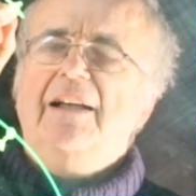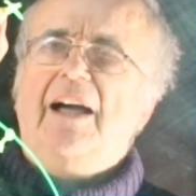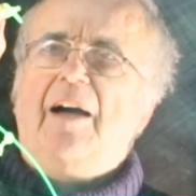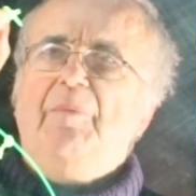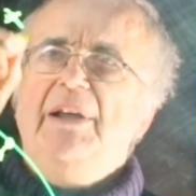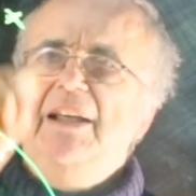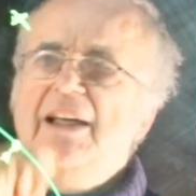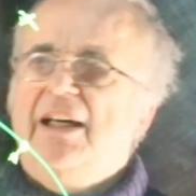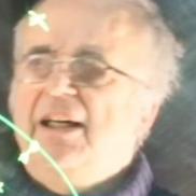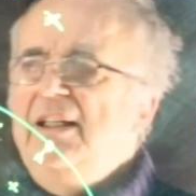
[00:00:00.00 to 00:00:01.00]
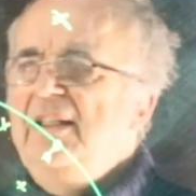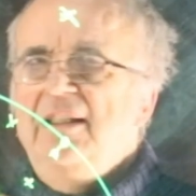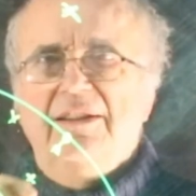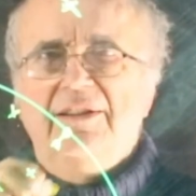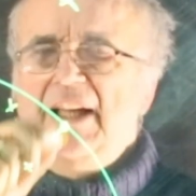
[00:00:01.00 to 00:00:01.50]
up here,
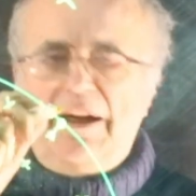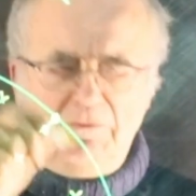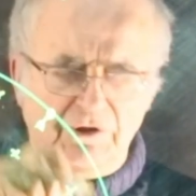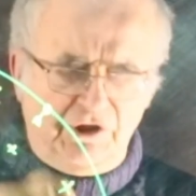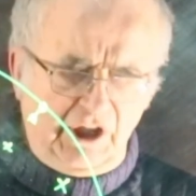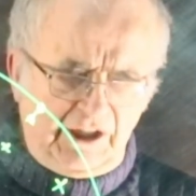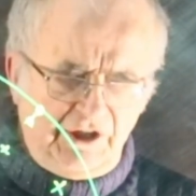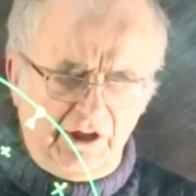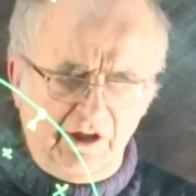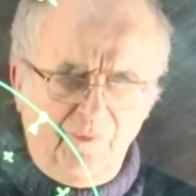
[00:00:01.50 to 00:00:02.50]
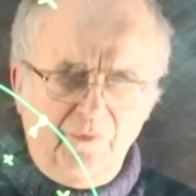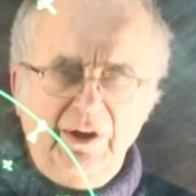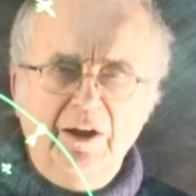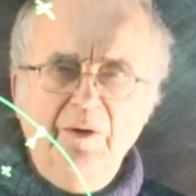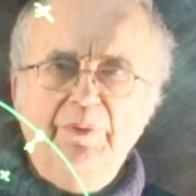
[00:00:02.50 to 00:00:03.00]
that would change the
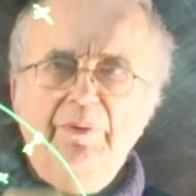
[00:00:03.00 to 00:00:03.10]
envelope